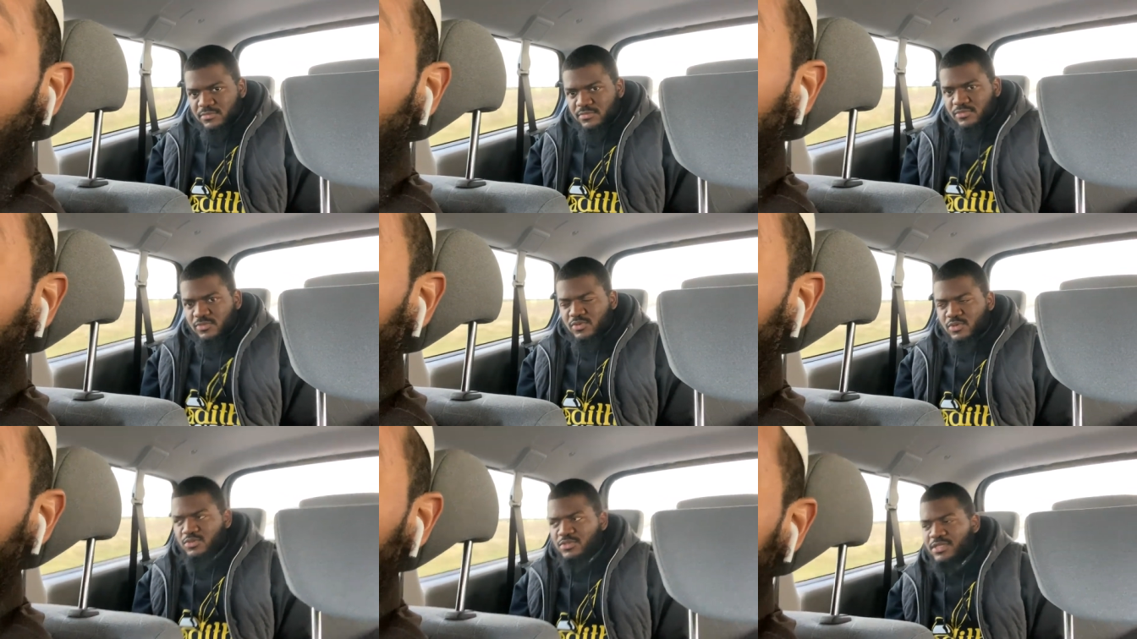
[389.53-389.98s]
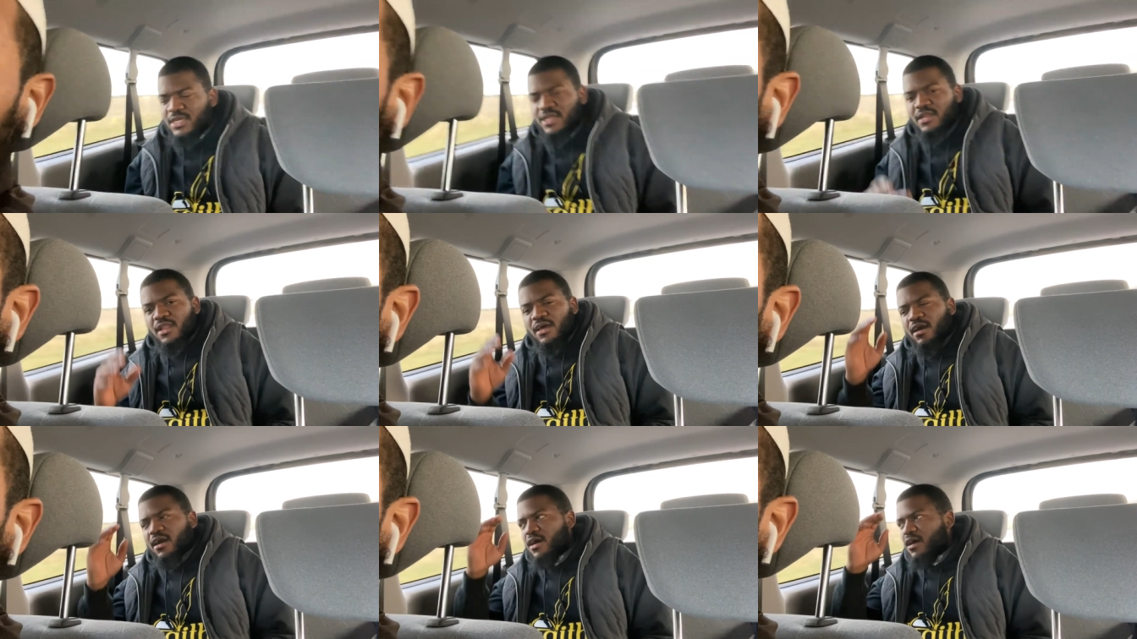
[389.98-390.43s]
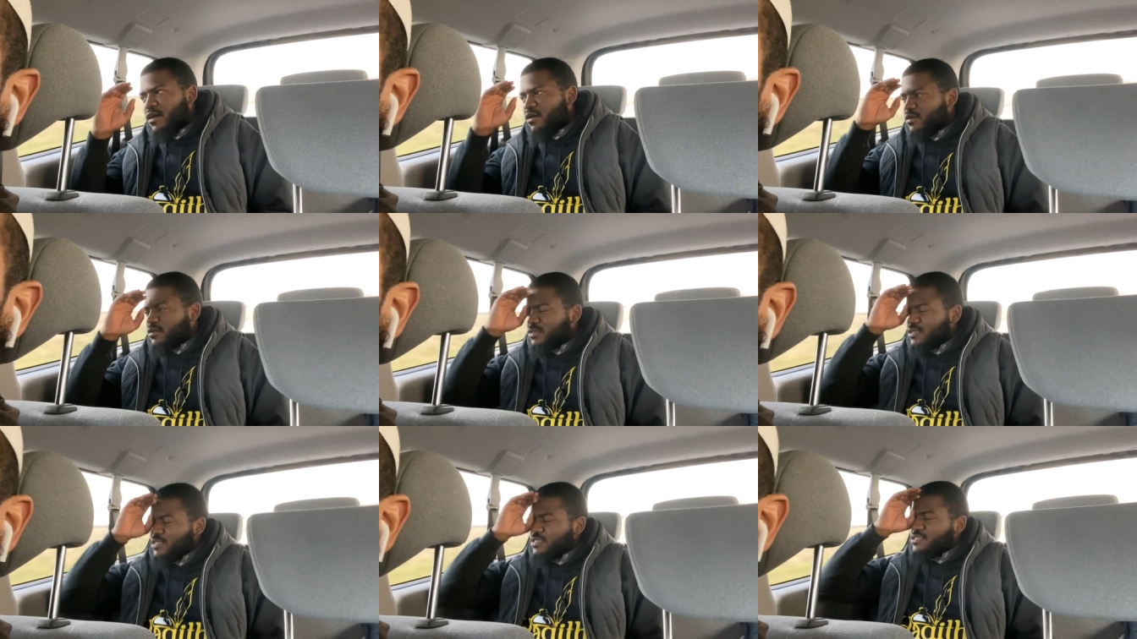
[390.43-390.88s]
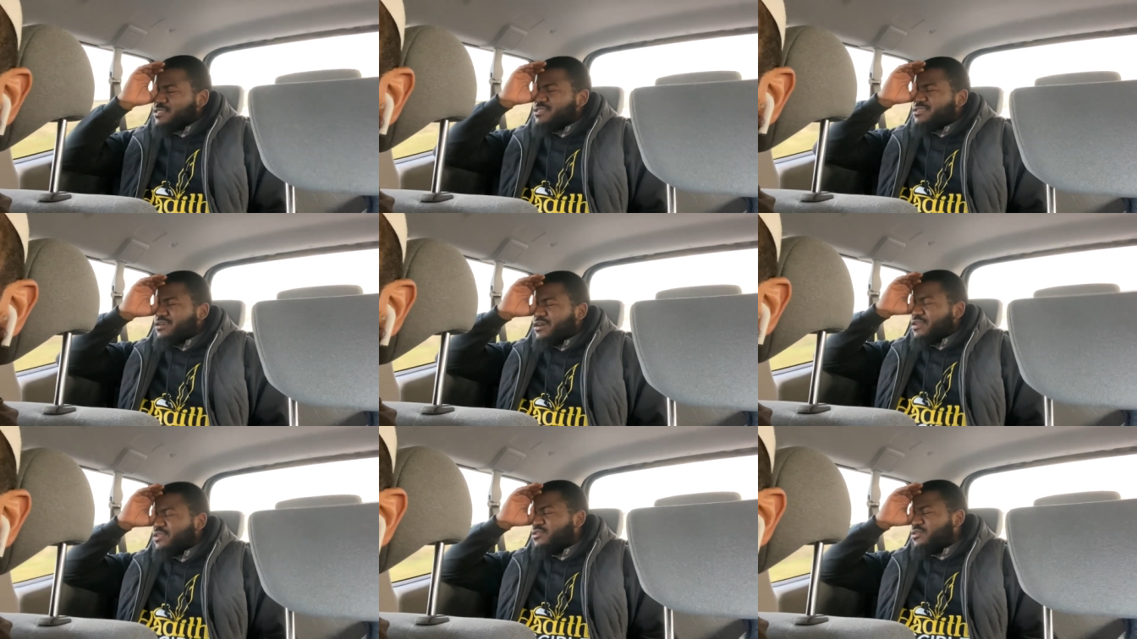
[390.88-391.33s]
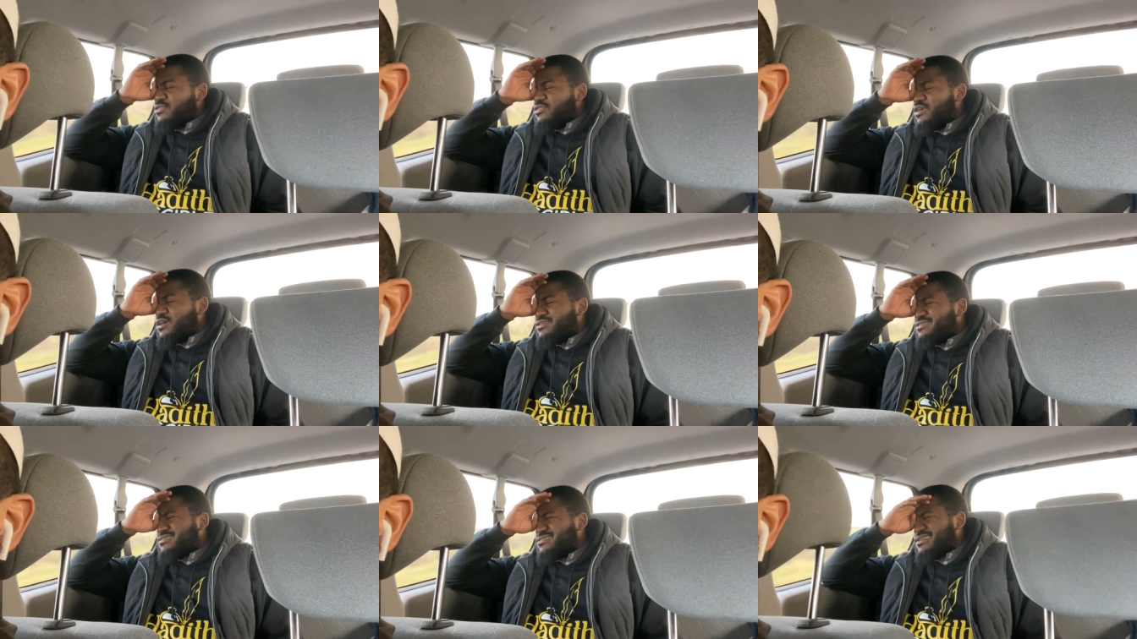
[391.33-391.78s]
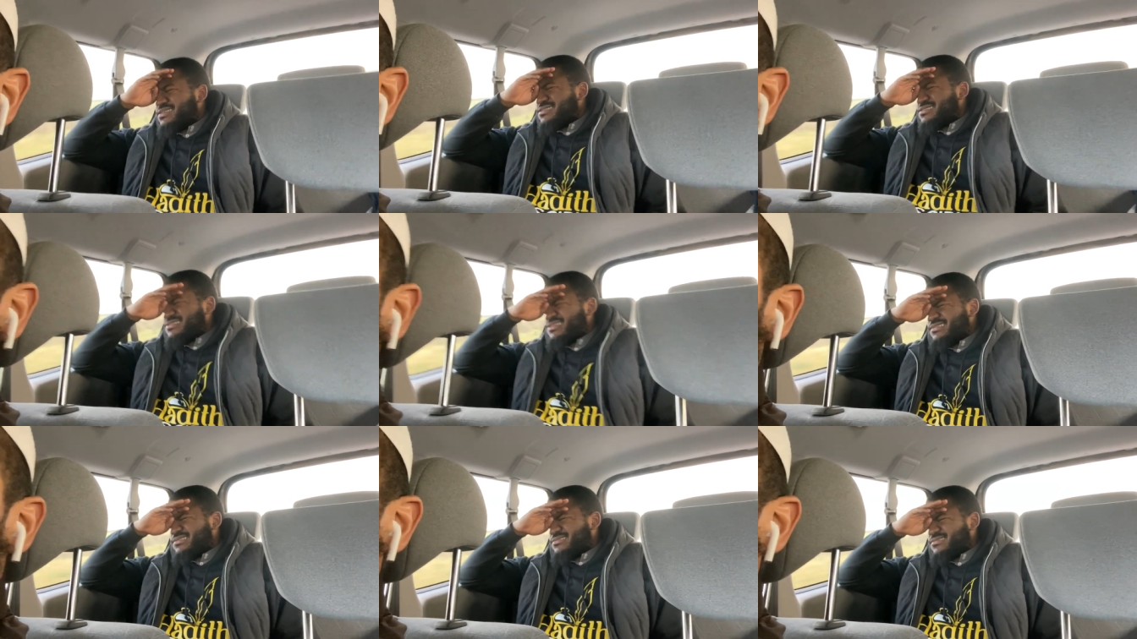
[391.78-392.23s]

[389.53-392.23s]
Who said in the car? He said cutting your nails, that's it.